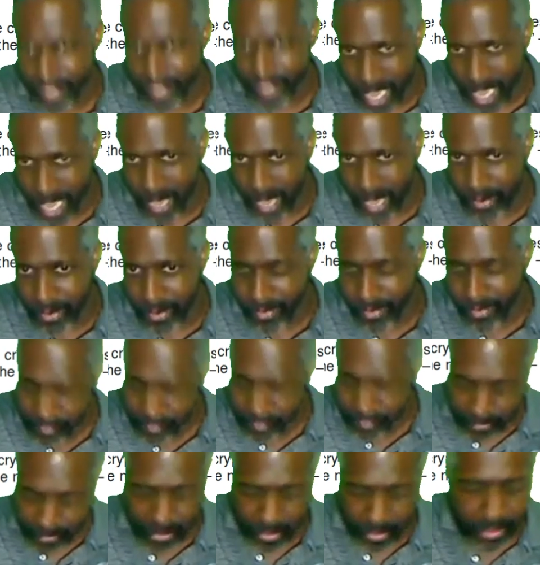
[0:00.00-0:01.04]
soccer
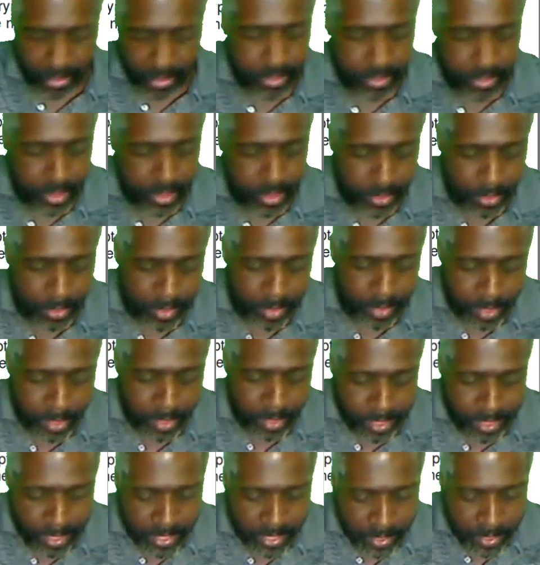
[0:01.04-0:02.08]
for those
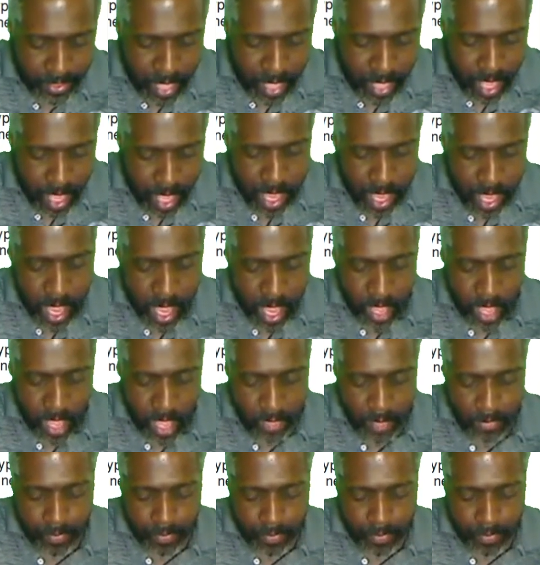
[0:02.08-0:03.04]
Americans, uh,